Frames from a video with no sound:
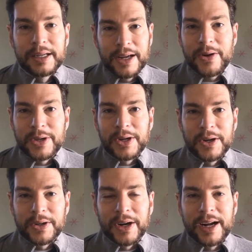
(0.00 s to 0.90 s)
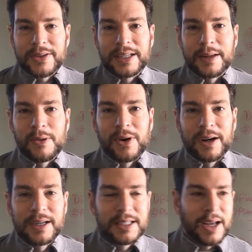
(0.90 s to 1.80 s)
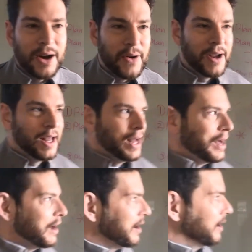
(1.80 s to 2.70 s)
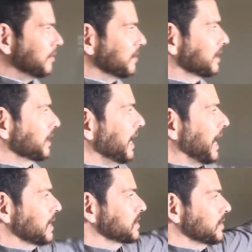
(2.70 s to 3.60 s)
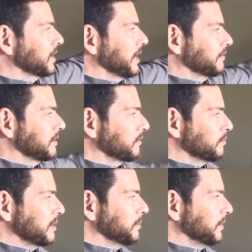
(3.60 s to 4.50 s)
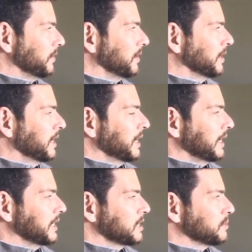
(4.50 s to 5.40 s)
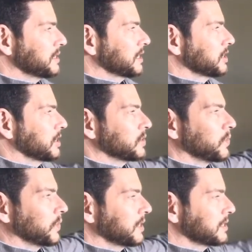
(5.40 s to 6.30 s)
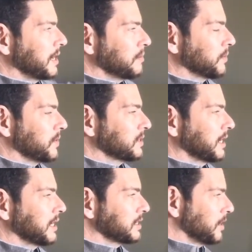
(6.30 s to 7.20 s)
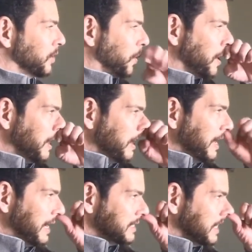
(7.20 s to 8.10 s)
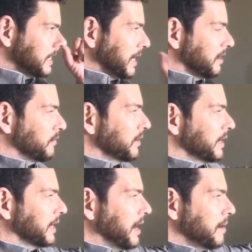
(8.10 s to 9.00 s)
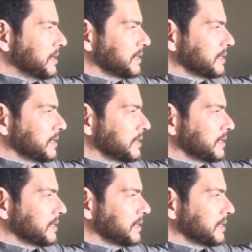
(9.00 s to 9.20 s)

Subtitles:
no, you don't own your house anymore. So so you can have different people in these positions or the same person. And so, as I said, the very common